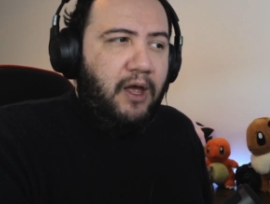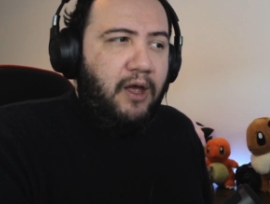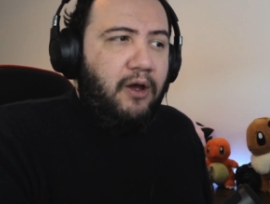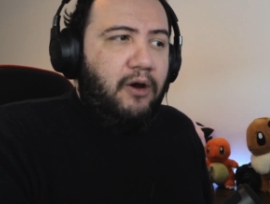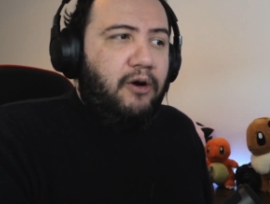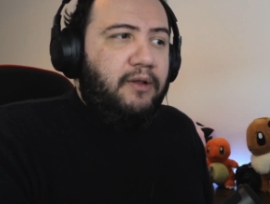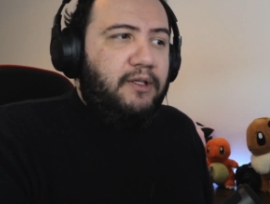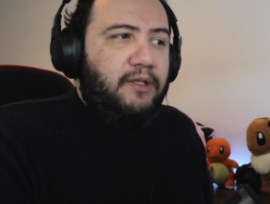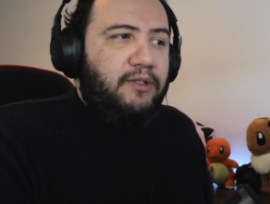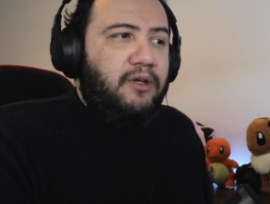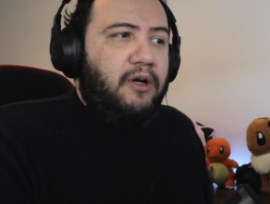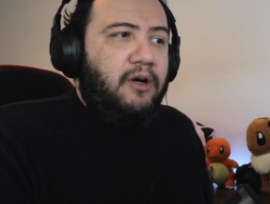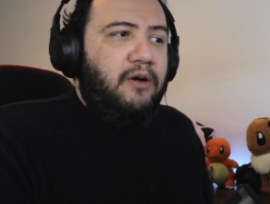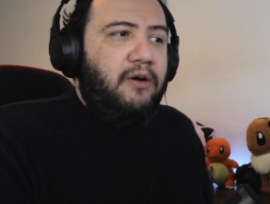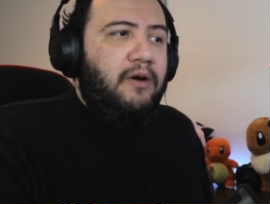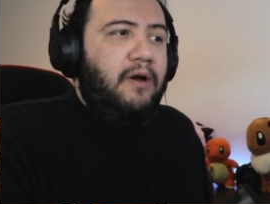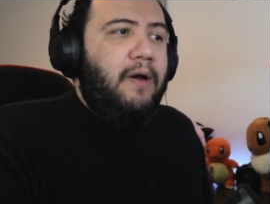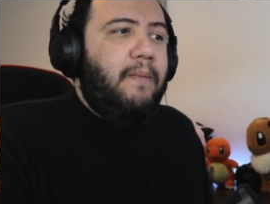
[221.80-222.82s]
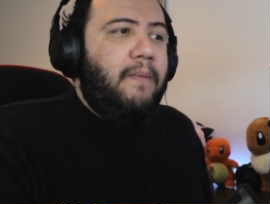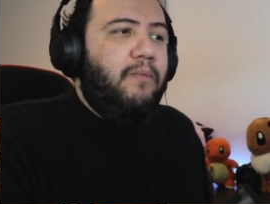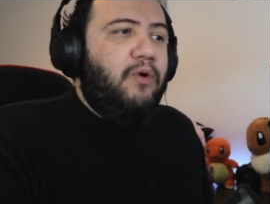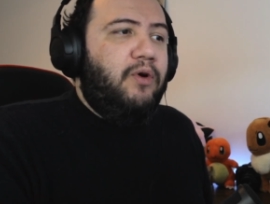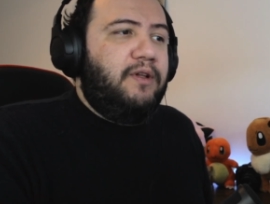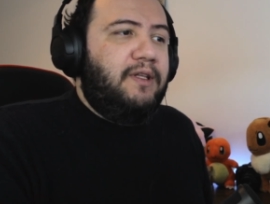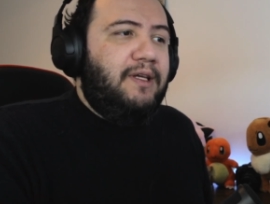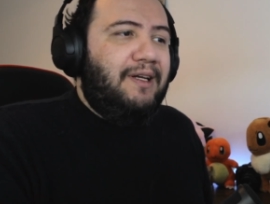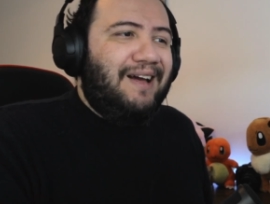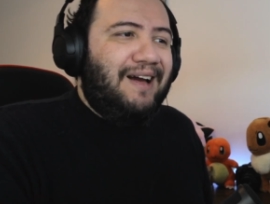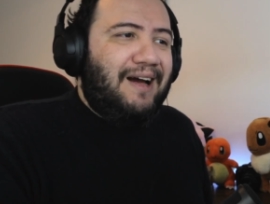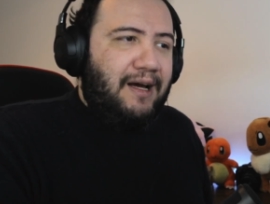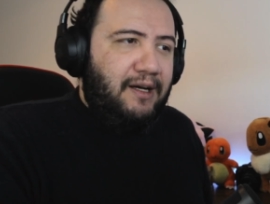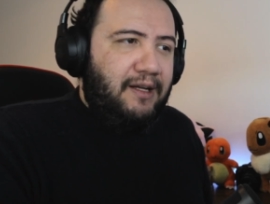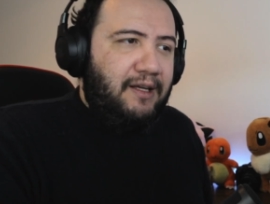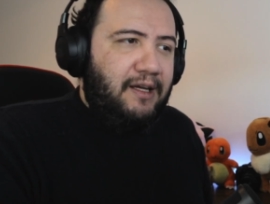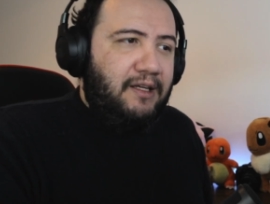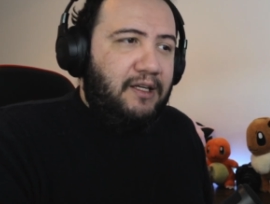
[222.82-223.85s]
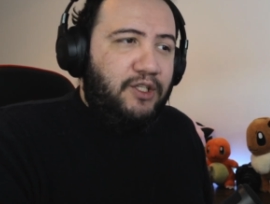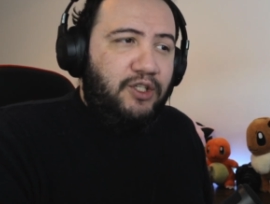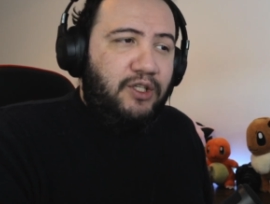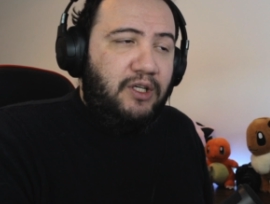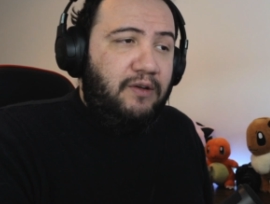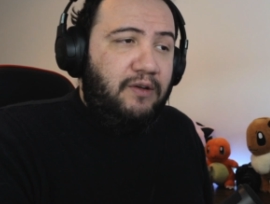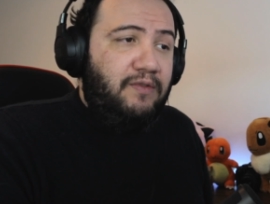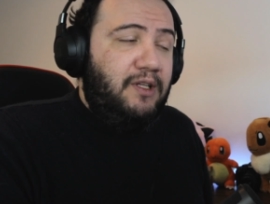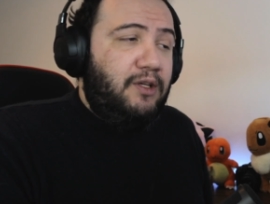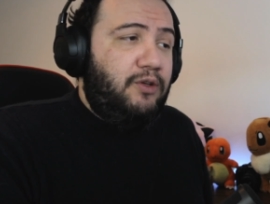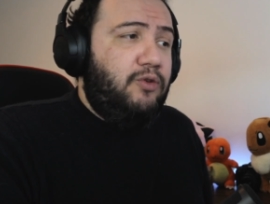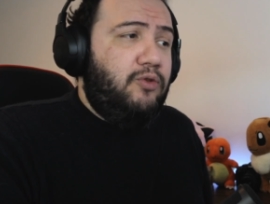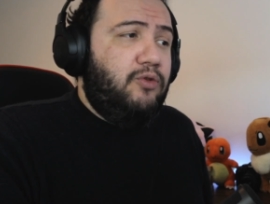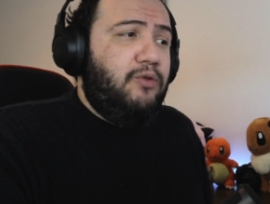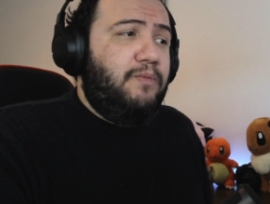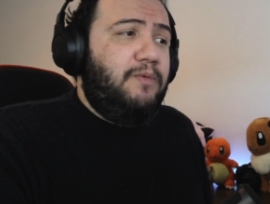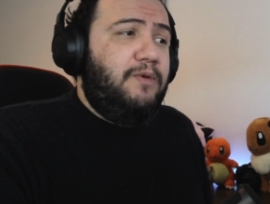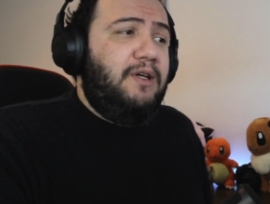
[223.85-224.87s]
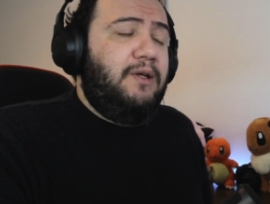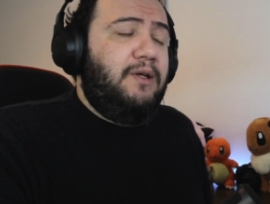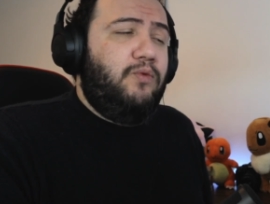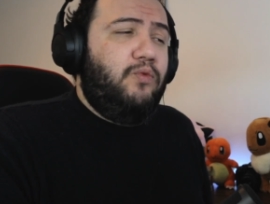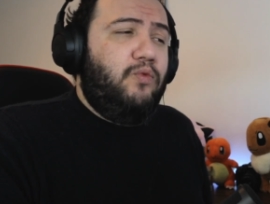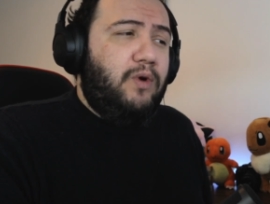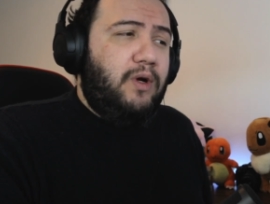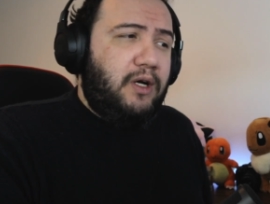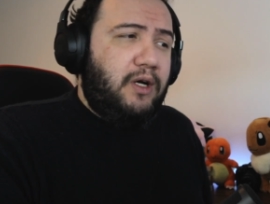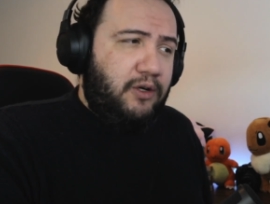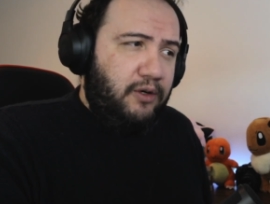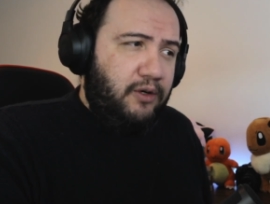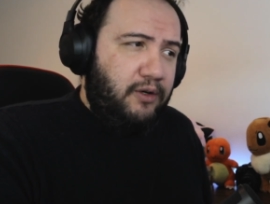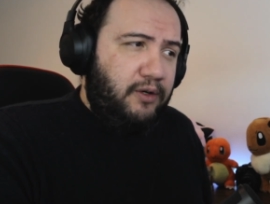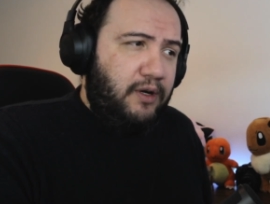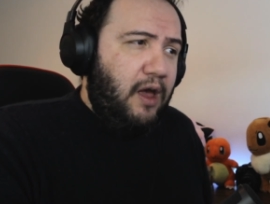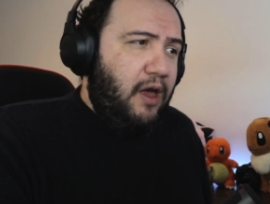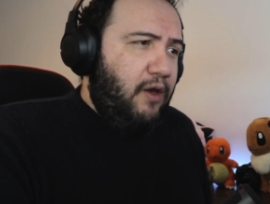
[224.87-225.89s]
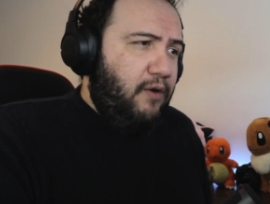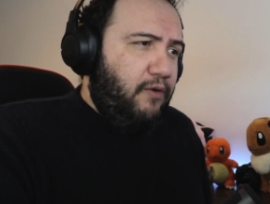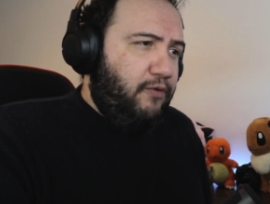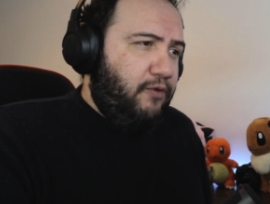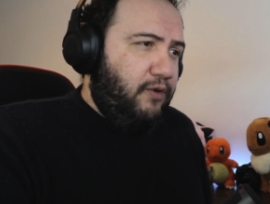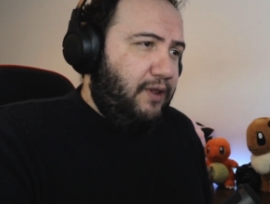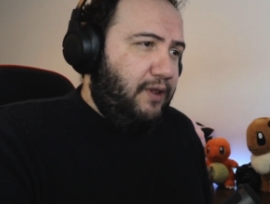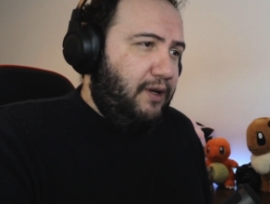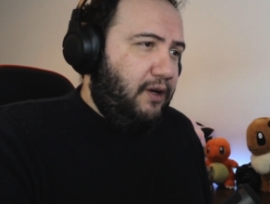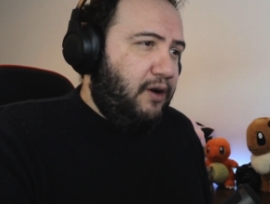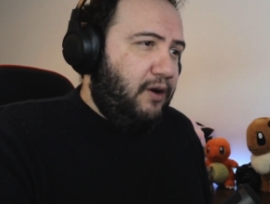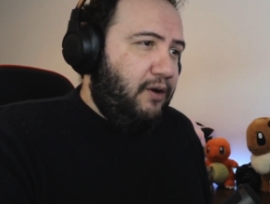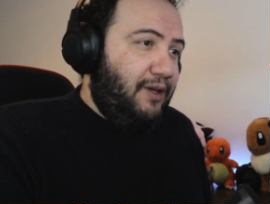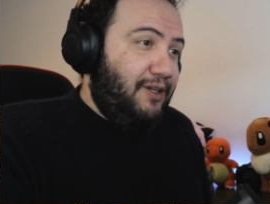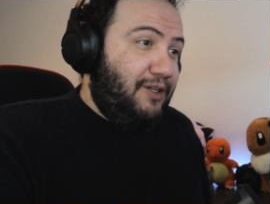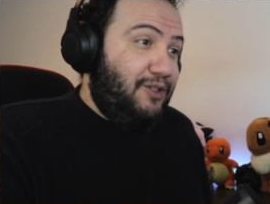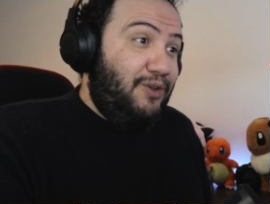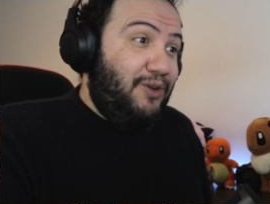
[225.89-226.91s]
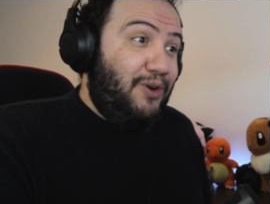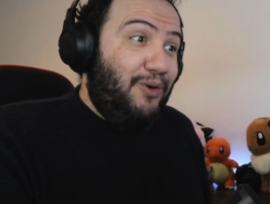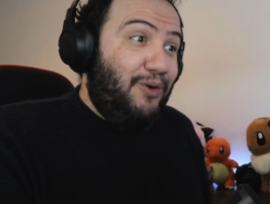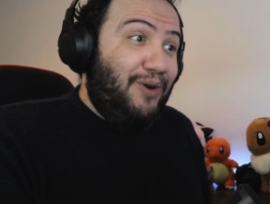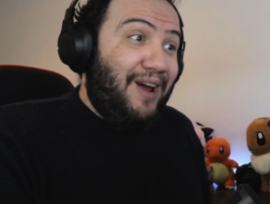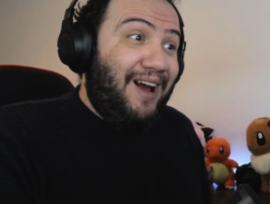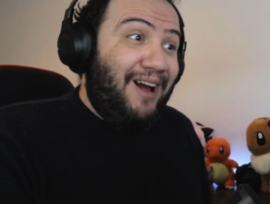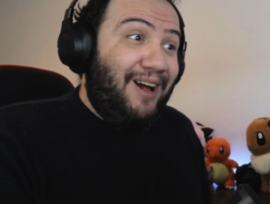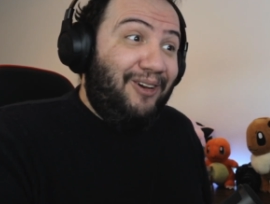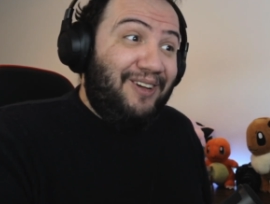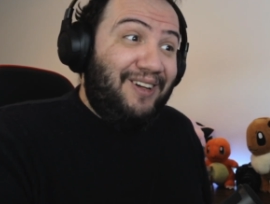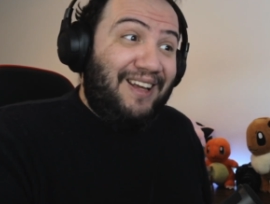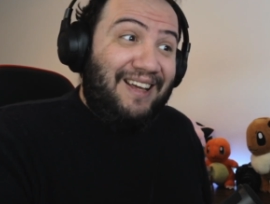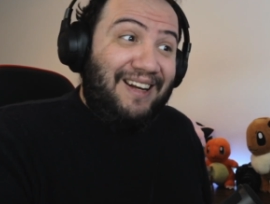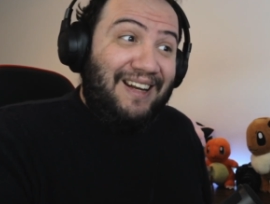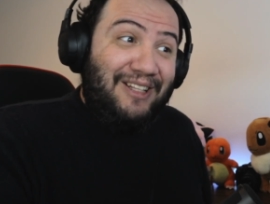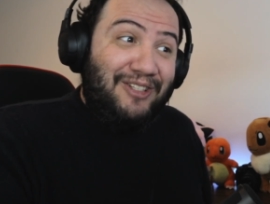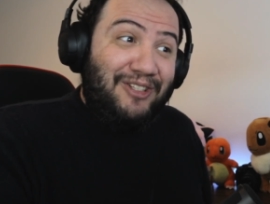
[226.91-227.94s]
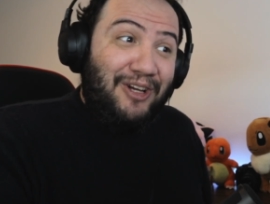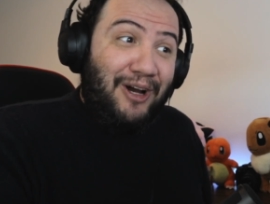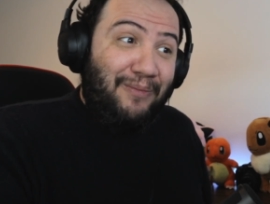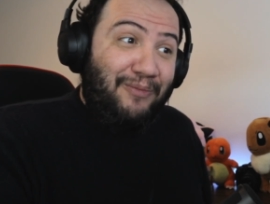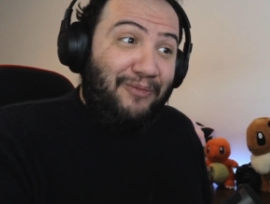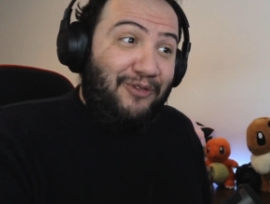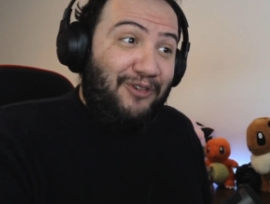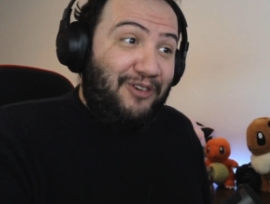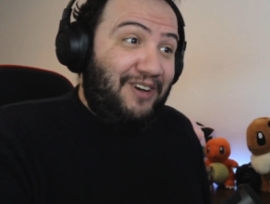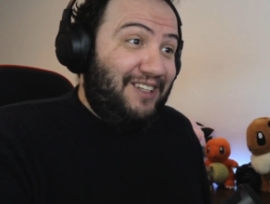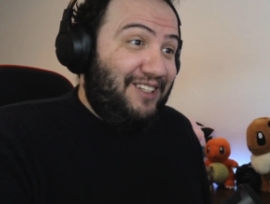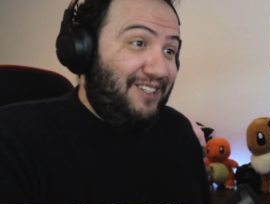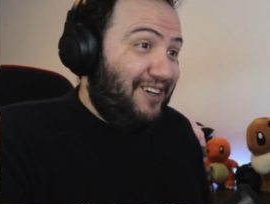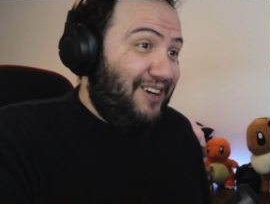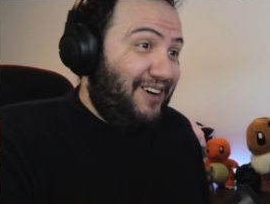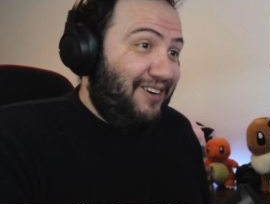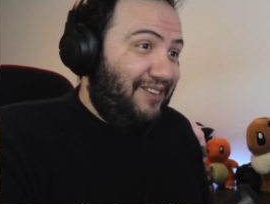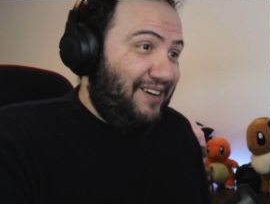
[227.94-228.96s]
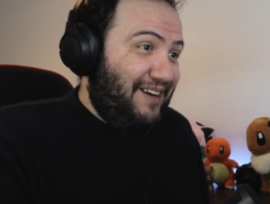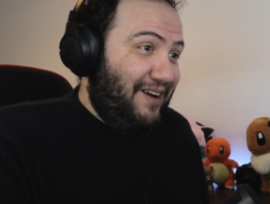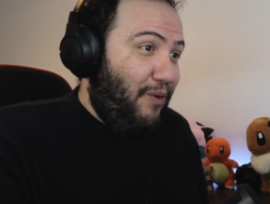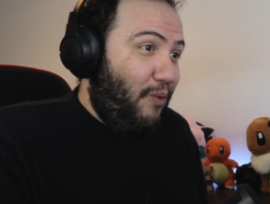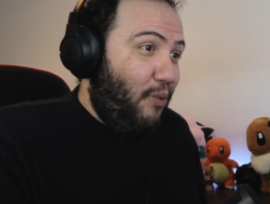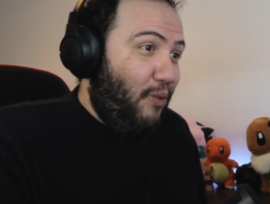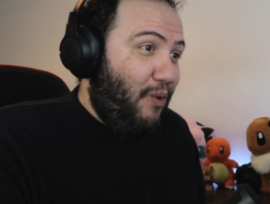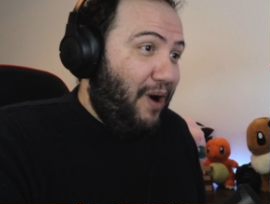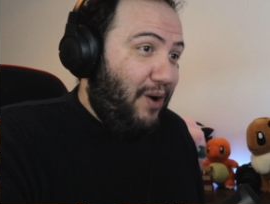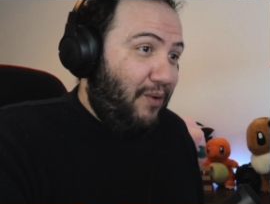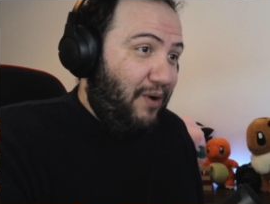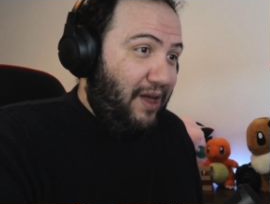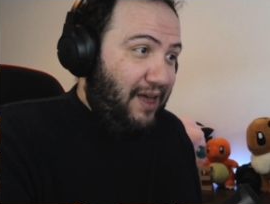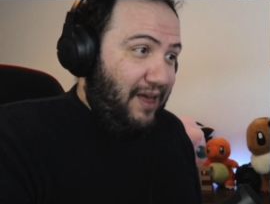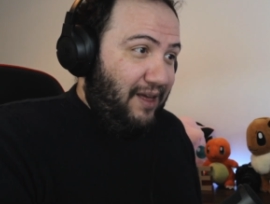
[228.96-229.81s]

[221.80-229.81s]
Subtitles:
On the song, Morten Harket achieved the European record for the longest note held in a top 40 song. Wow.